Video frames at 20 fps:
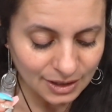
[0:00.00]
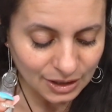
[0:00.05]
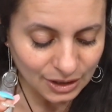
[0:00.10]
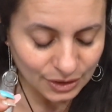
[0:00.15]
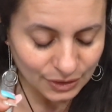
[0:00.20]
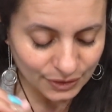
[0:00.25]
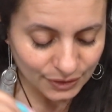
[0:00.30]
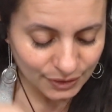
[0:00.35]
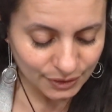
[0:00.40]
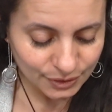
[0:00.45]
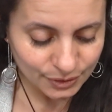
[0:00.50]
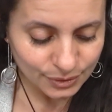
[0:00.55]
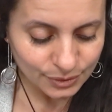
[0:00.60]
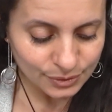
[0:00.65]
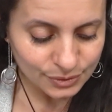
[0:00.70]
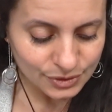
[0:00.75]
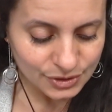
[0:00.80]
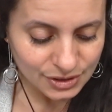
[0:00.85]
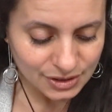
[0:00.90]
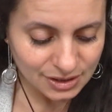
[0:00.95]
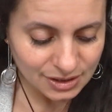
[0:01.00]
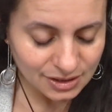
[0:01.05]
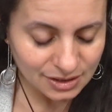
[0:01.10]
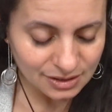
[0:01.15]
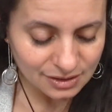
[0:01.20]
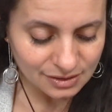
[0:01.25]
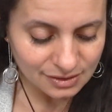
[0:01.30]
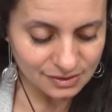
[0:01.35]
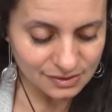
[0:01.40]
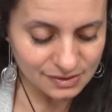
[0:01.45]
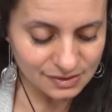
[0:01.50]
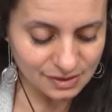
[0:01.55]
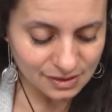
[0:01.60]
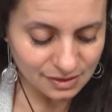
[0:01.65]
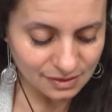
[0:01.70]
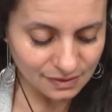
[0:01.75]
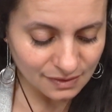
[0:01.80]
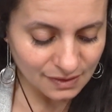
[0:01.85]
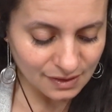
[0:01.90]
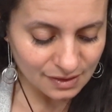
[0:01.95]
Although she is
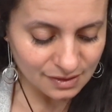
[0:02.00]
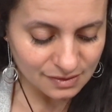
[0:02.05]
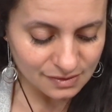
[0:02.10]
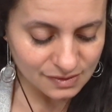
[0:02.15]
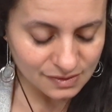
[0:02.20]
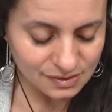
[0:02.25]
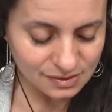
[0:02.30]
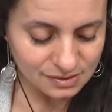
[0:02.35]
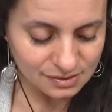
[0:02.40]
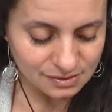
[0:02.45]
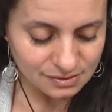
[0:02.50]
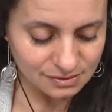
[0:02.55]
in this,